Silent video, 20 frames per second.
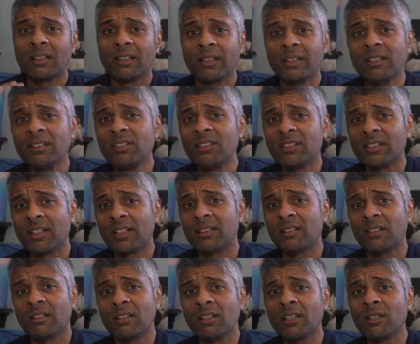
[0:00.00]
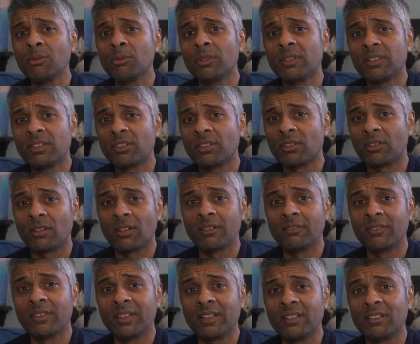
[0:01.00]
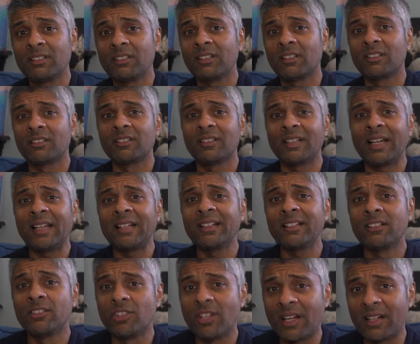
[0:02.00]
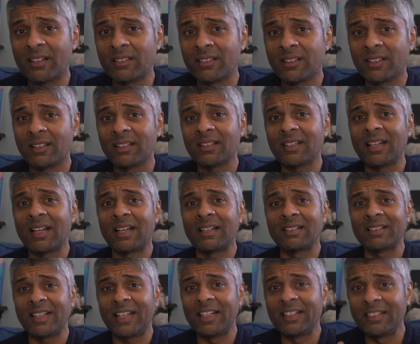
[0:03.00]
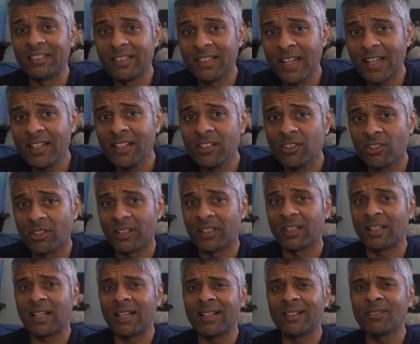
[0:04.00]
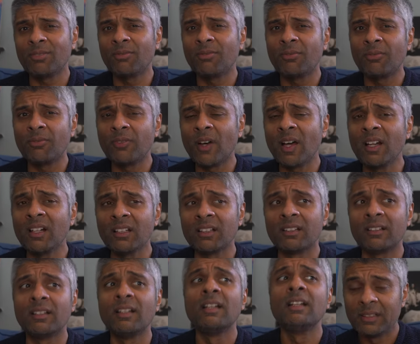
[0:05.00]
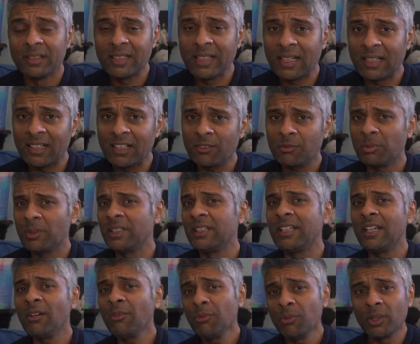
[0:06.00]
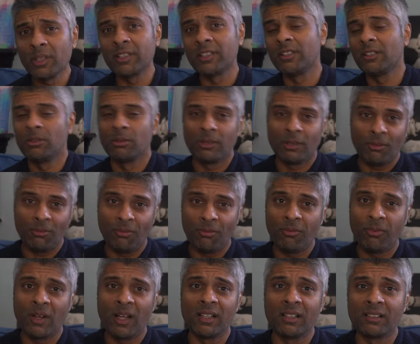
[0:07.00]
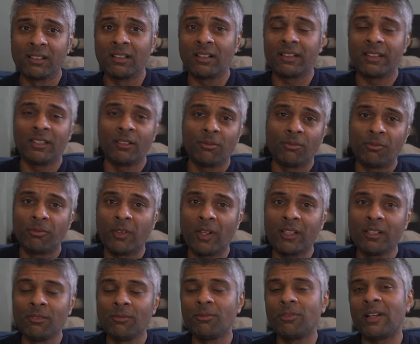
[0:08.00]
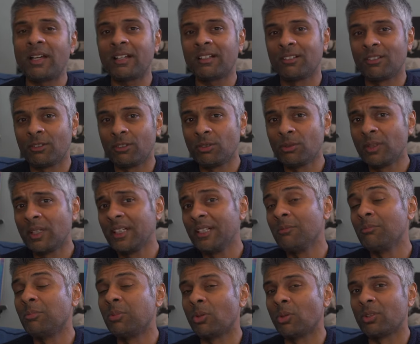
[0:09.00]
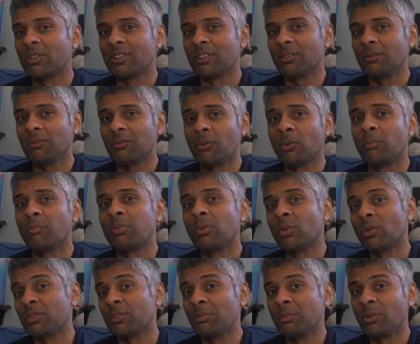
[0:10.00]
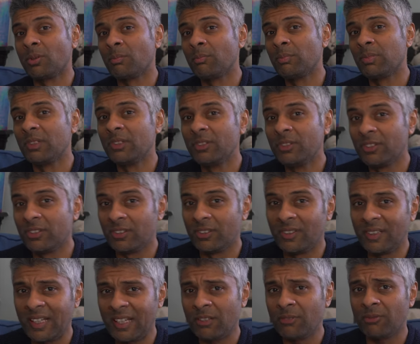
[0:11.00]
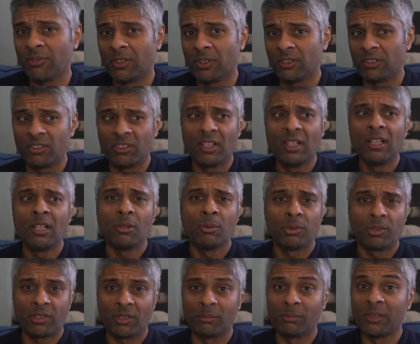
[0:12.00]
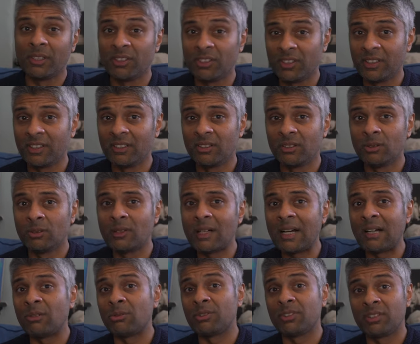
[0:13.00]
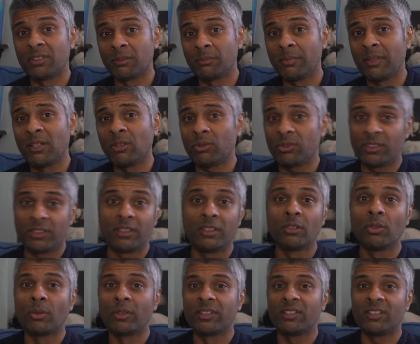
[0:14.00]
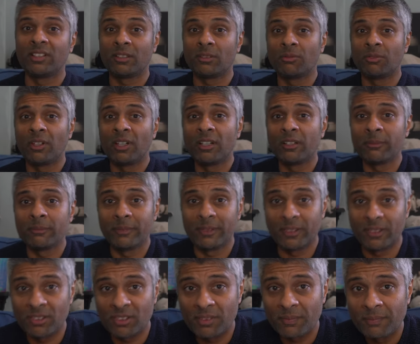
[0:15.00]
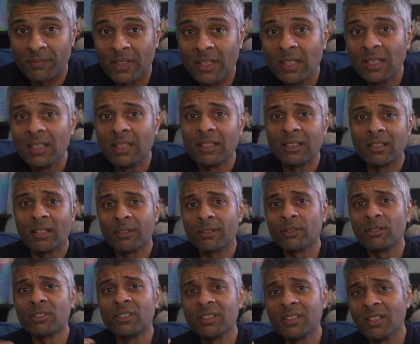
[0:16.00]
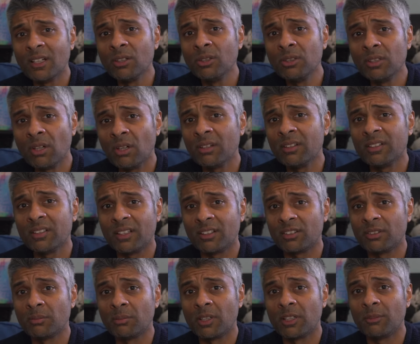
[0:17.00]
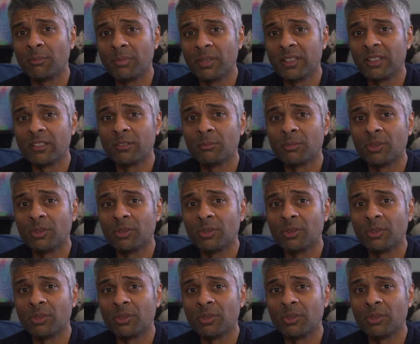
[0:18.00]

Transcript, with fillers: Instead, I would describe these as energetic and engaging and fun. Yeah, let's bring the F word into it fun. I think fun factor is really important for portable Bluetooth headphones, which I'm listening to out and about in noisy environments. Now, there is no contest, in my opinion,